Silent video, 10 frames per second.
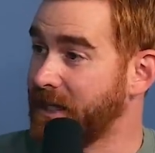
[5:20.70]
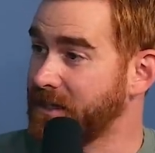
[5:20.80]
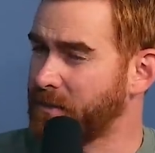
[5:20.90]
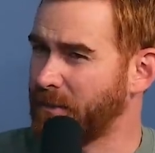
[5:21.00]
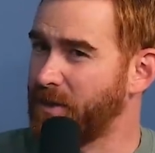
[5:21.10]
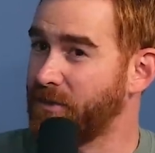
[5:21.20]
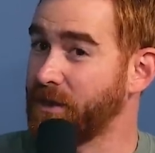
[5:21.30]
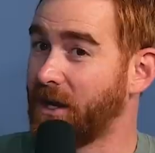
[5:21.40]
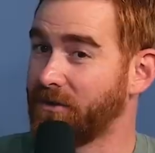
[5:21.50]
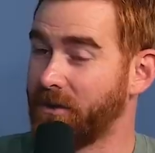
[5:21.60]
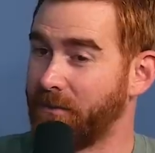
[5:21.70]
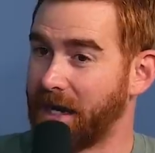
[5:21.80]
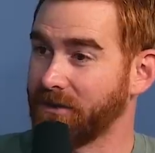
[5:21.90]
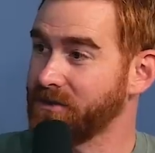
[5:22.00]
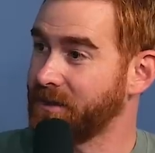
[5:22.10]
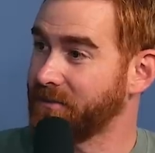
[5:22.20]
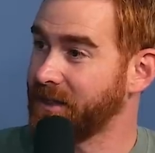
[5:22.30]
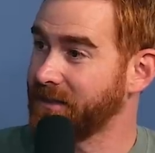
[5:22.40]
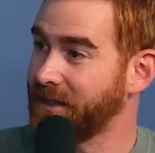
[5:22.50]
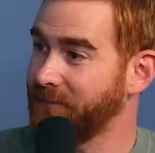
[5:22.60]
Yeah, it's probably $300 a bottle or
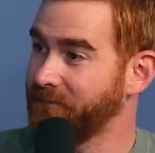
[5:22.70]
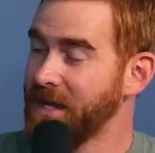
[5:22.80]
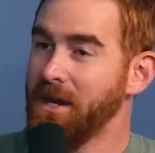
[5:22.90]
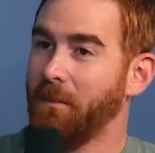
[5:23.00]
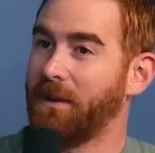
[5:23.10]
something like that.